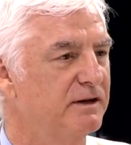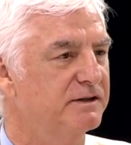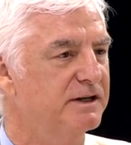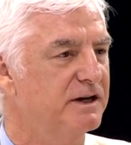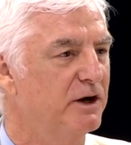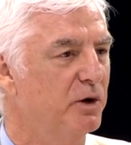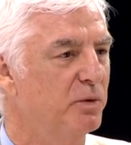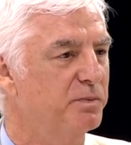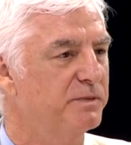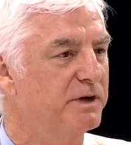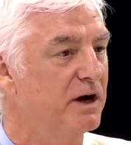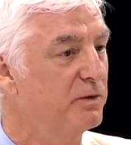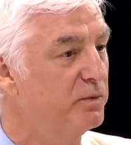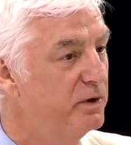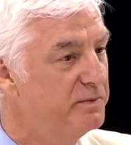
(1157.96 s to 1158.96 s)
to help
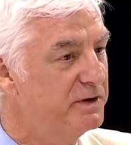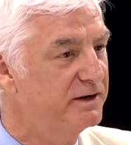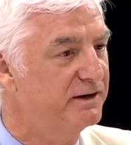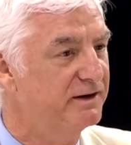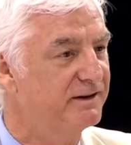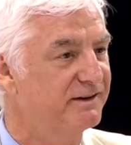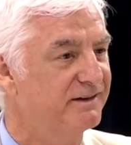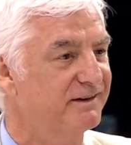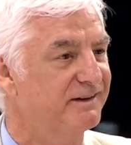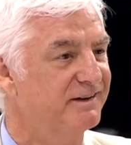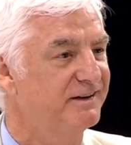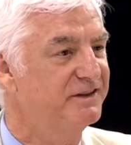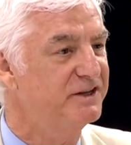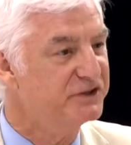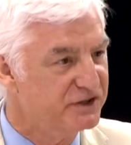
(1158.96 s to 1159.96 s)
young women
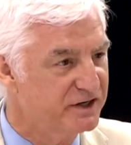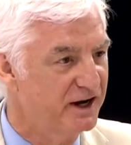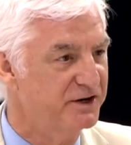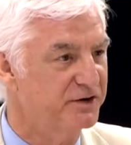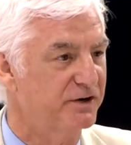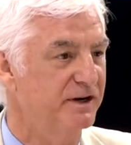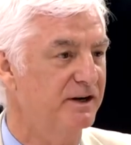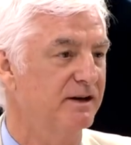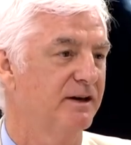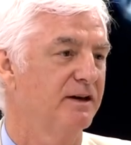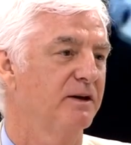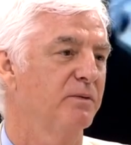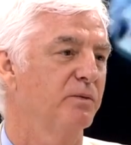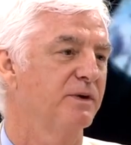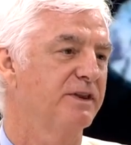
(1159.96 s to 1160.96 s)
in this country
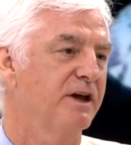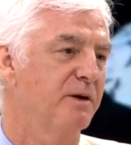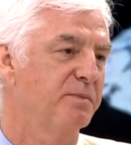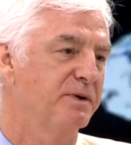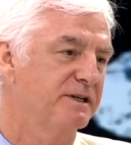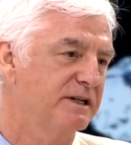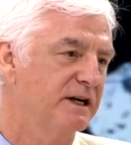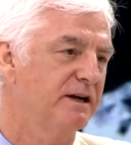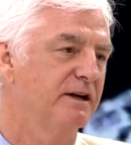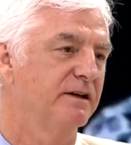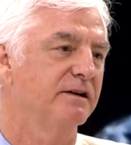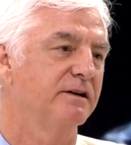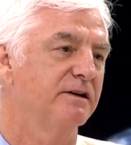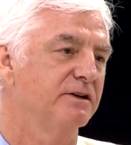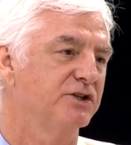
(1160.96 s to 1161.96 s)
with their
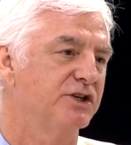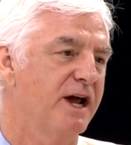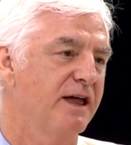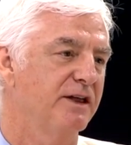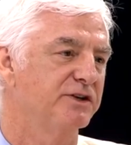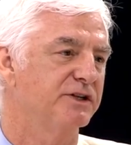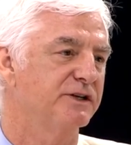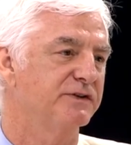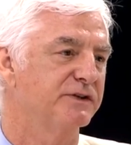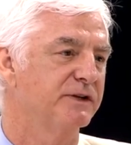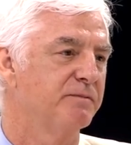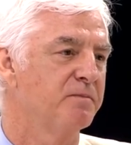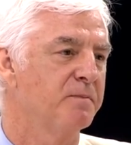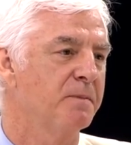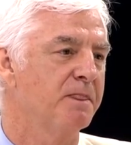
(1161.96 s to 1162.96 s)
particular challenges?
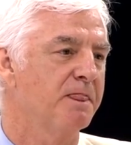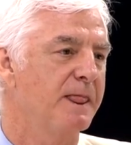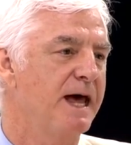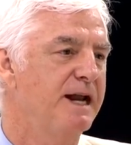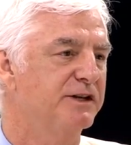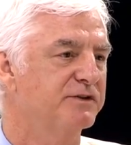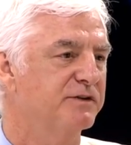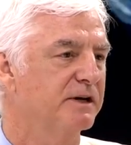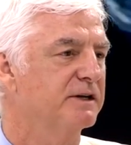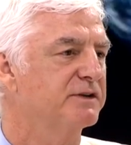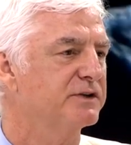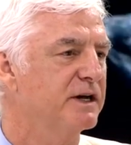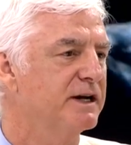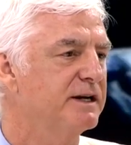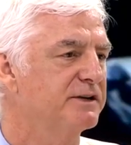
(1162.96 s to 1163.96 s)
And it's
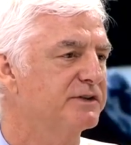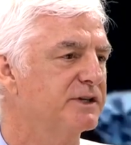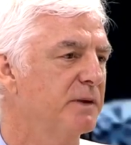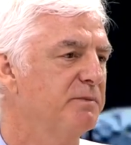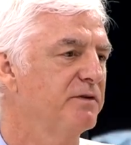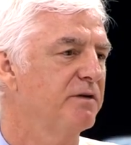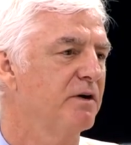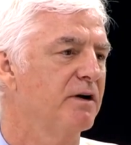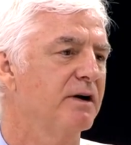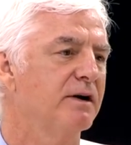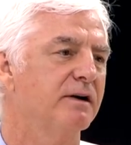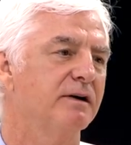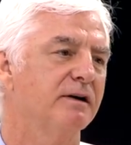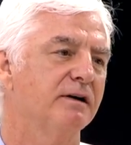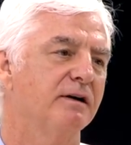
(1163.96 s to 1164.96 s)
exciting. Some of
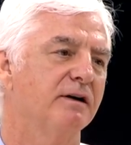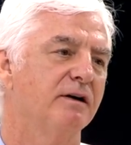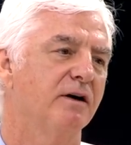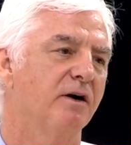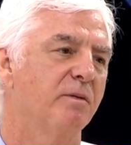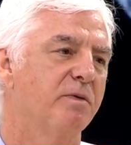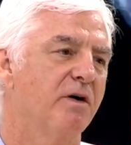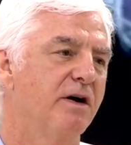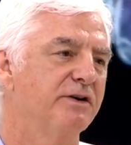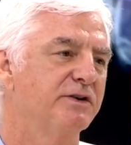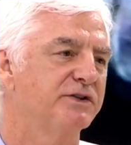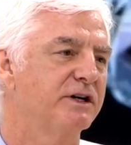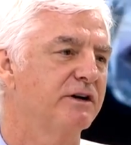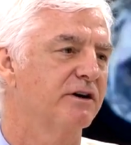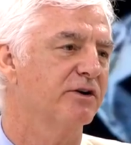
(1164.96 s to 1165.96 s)
our
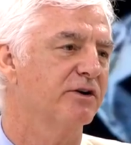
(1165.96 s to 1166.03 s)
partners here are